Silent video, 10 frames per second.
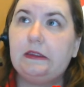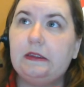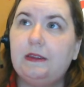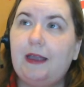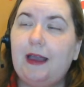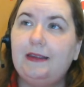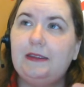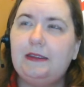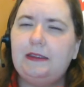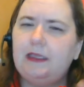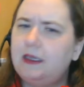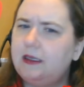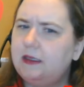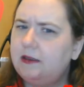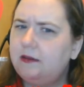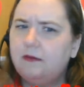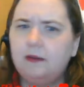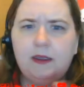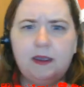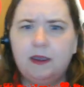9, 10
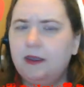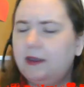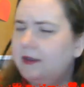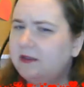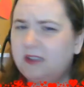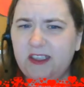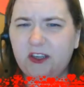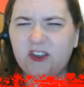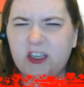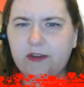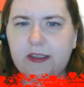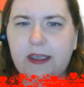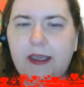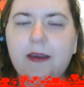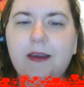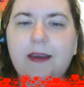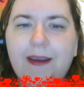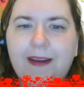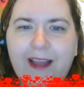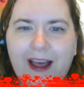years, give or take,
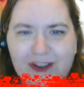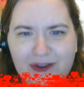in classroom